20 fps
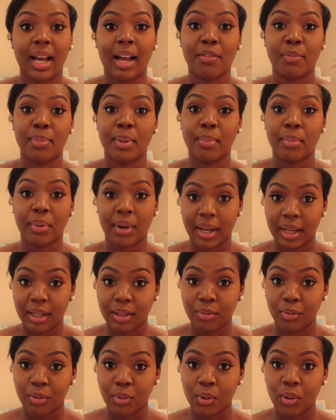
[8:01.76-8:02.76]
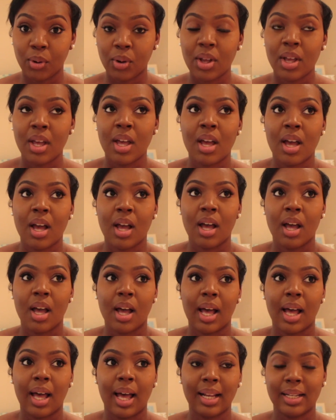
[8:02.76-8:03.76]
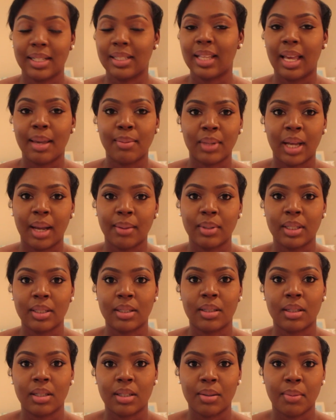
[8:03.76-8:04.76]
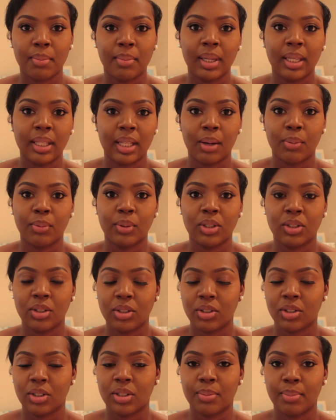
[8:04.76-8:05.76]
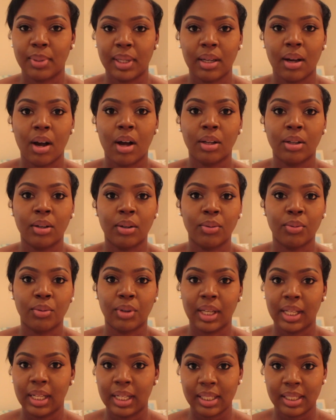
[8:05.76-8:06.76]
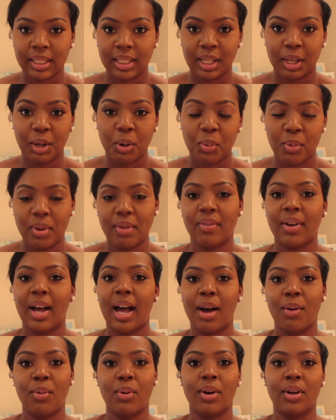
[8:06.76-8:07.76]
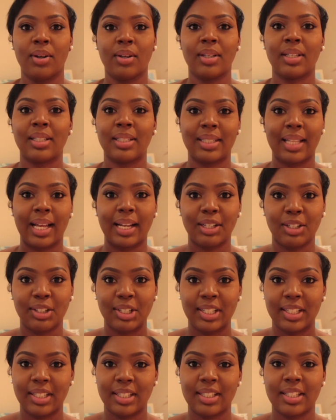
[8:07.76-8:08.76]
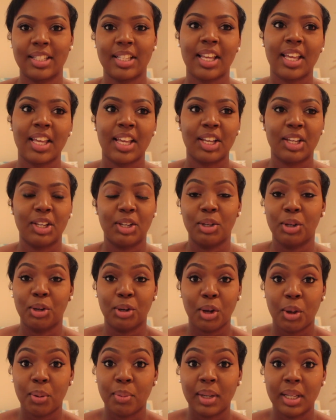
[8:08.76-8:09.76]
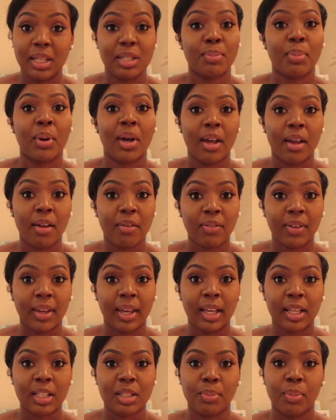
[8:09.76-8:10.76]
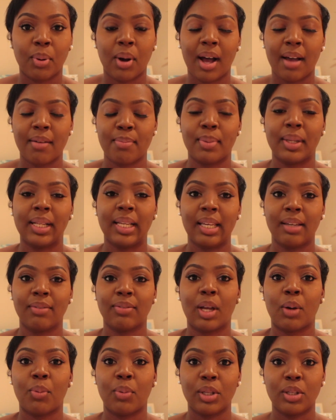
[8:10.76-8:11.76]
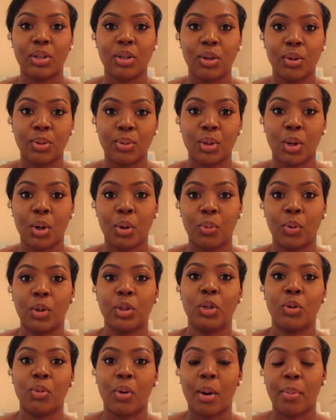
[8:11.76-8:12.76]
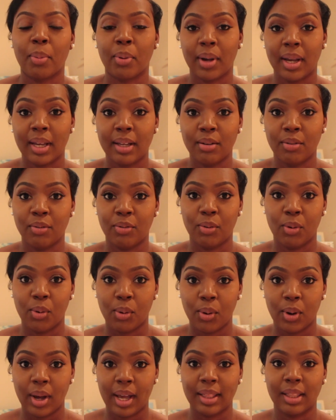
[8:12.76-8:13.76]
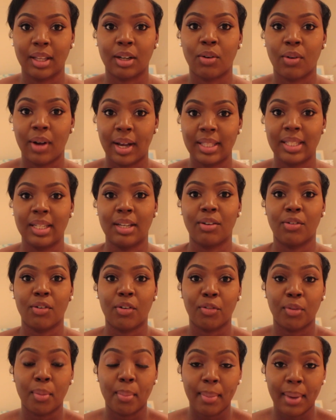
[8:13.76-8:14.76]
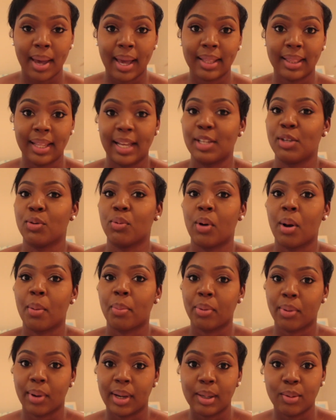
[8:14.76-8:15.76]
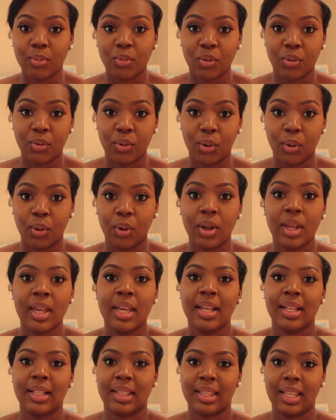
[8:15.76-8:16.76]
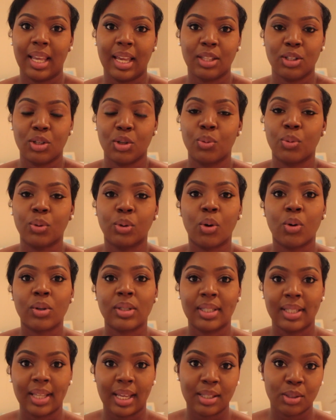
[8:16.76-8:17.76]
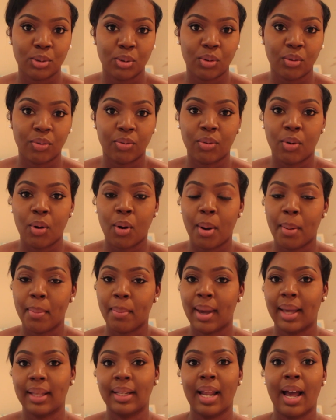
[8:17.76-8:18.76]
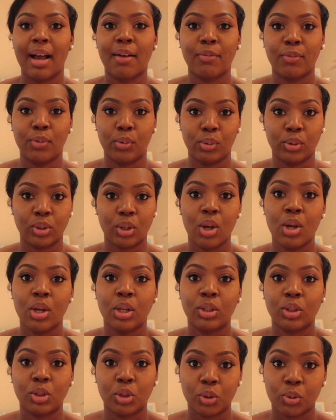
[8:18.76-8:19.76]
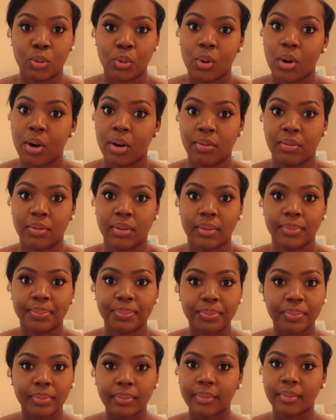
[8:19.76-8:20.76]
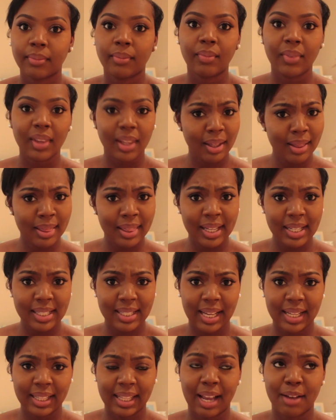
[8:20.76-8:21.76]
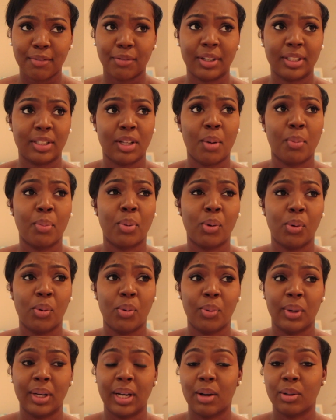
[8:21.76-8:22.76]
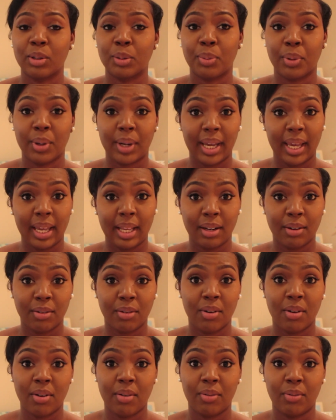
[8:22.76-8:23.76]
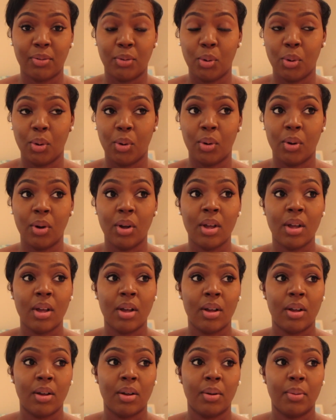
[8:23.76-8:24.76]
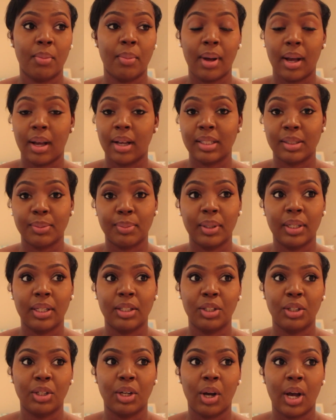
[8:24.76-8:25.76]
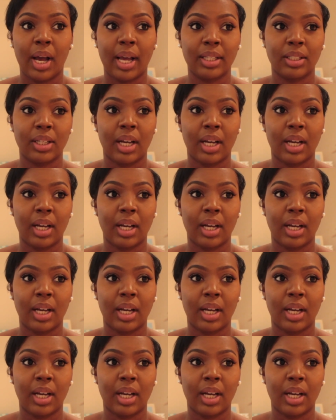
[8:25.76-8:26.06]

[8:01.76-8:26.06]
that I've been praying for. At the same time, this doesn't mean that we should just be unrealistic with our standards. You know, nobody's perfect, but I believe that when you know what you are praying for and the criteria of a man that you are praying for, then you will not settle for a man that falls short of things like that. For example, when I was praying for my husband, you know,